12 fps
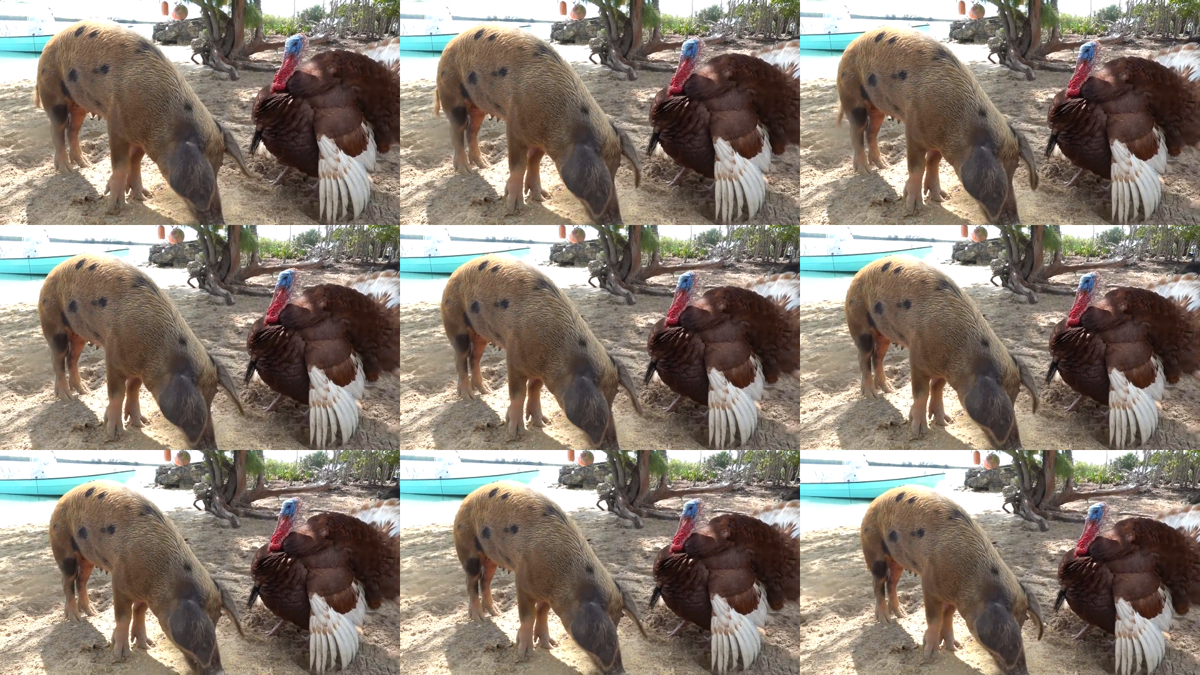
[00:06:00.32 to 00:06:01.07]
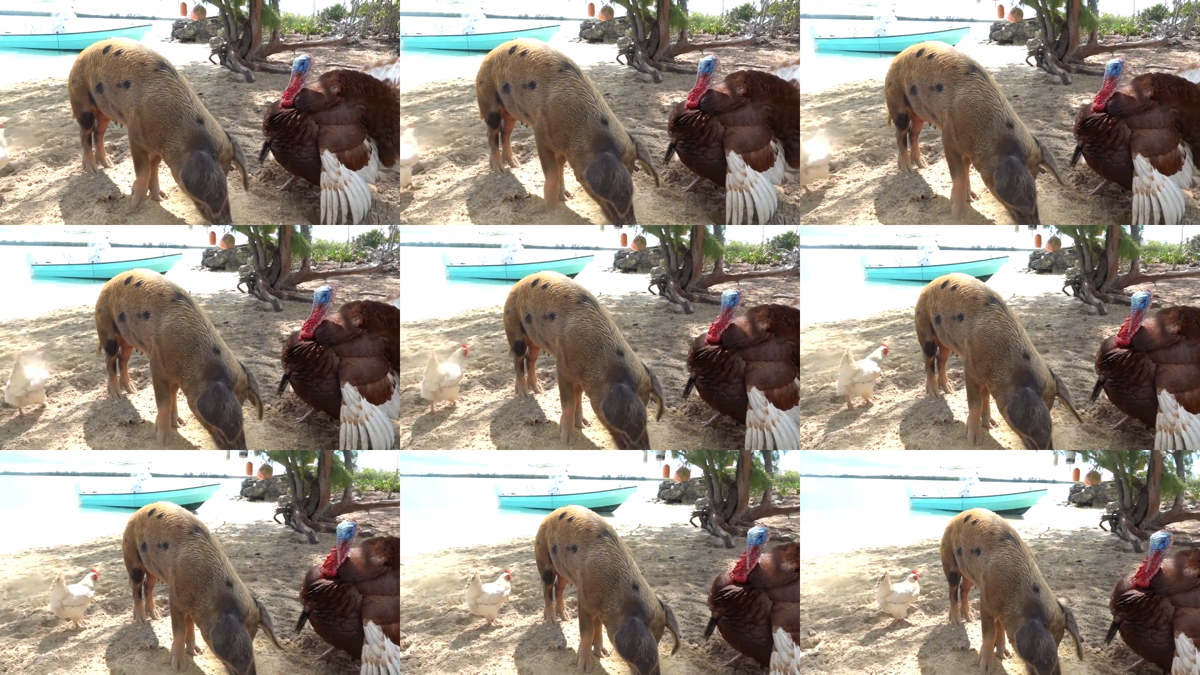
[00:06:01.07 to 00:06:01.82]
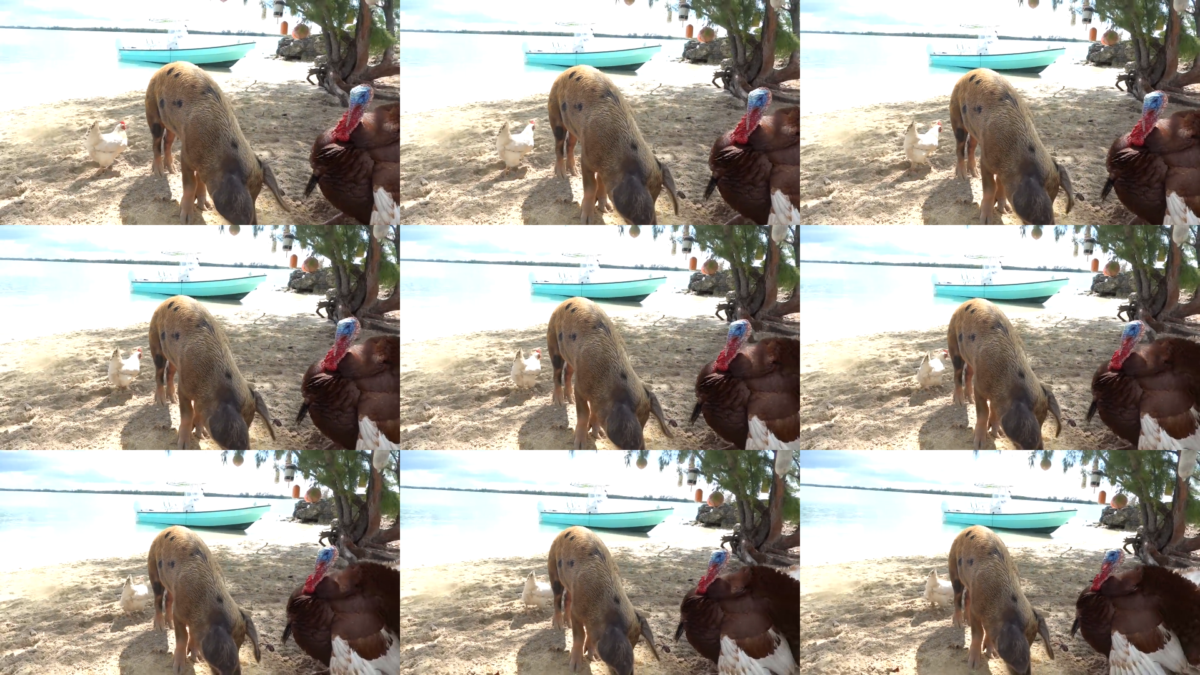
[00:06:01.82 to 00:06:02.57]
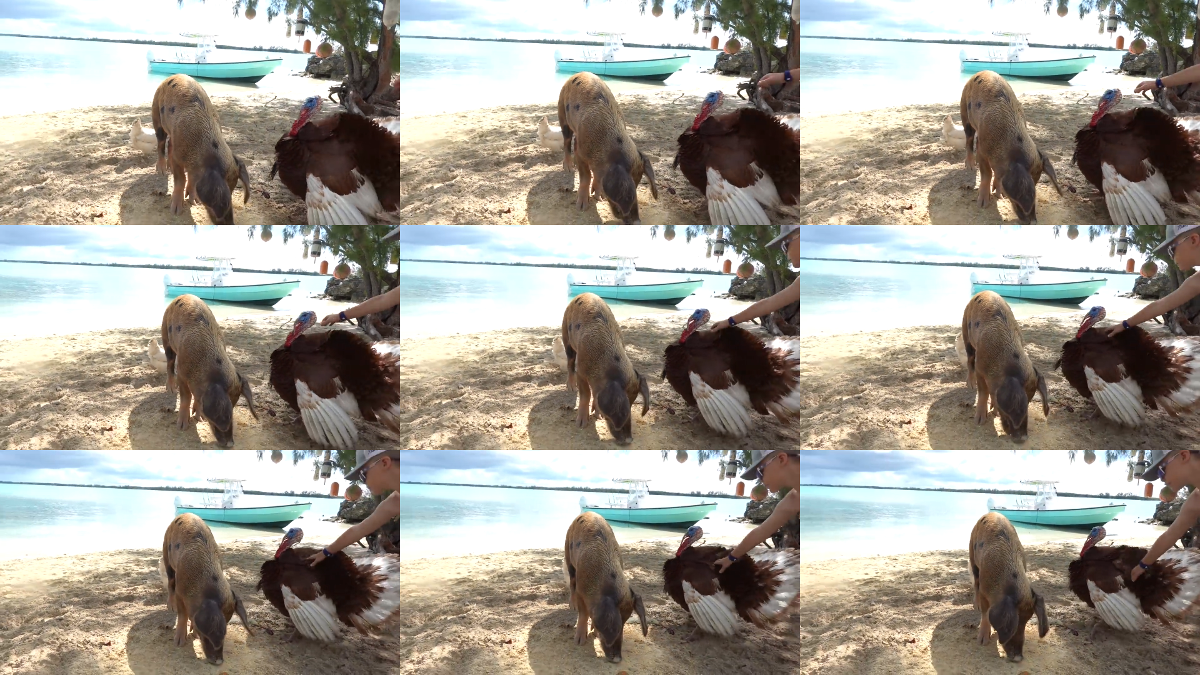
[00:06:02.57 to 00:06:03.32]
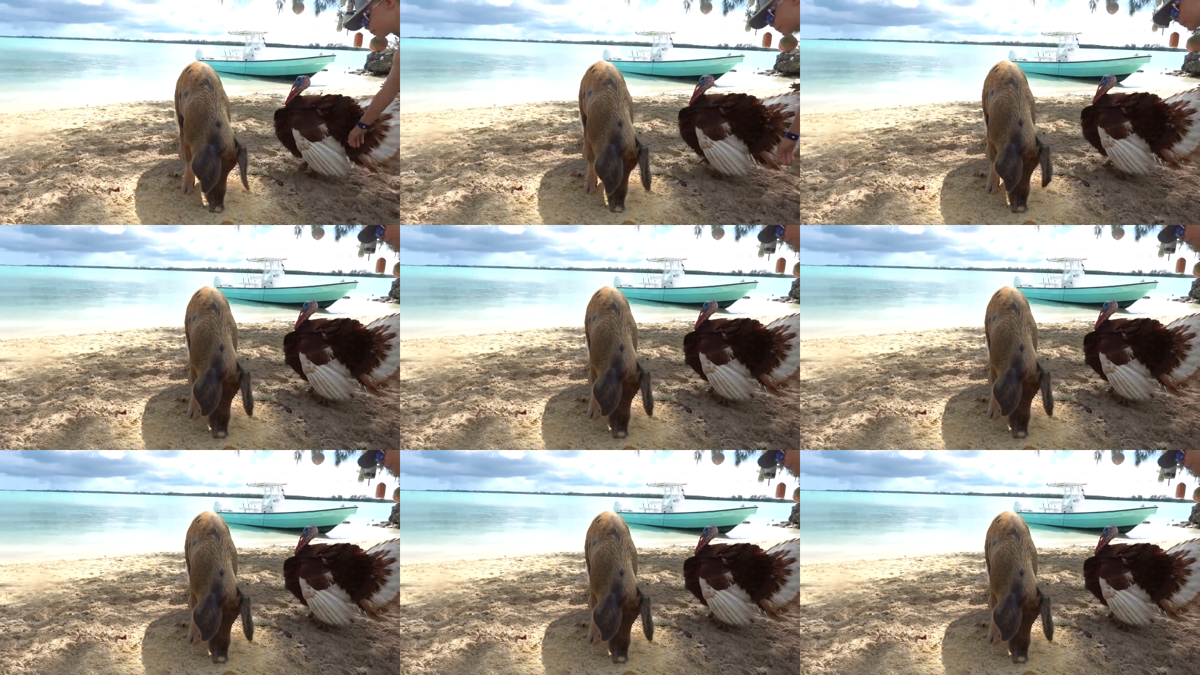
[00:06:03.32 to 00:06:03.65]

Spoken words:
Nobody's mouth can be seen.